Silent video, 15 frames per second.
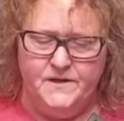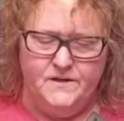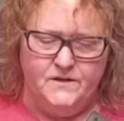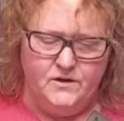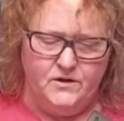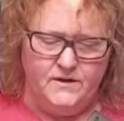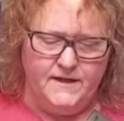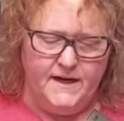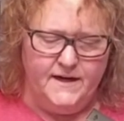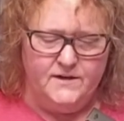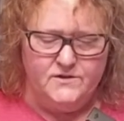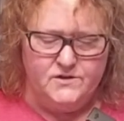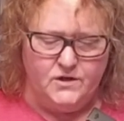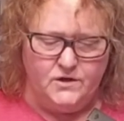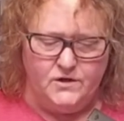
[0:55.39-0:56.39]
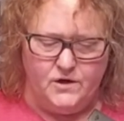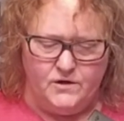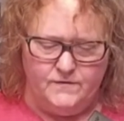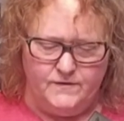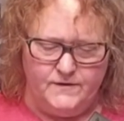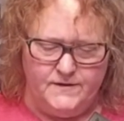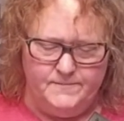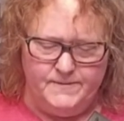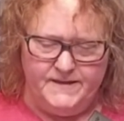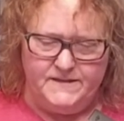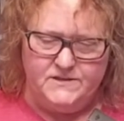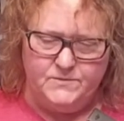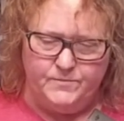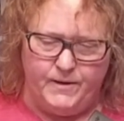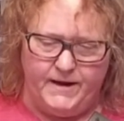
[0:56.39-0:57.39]
Curly hairs aren't overly big
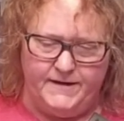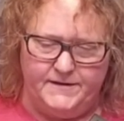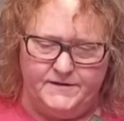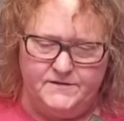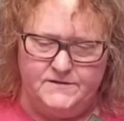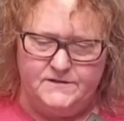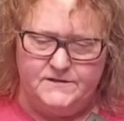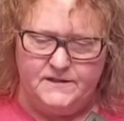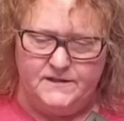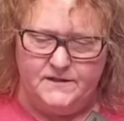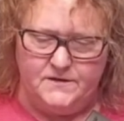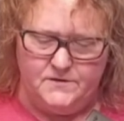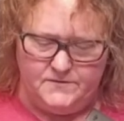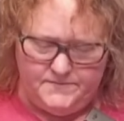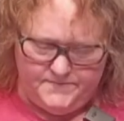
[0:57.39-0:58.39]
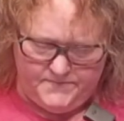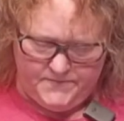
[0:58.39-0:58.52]
spiders, so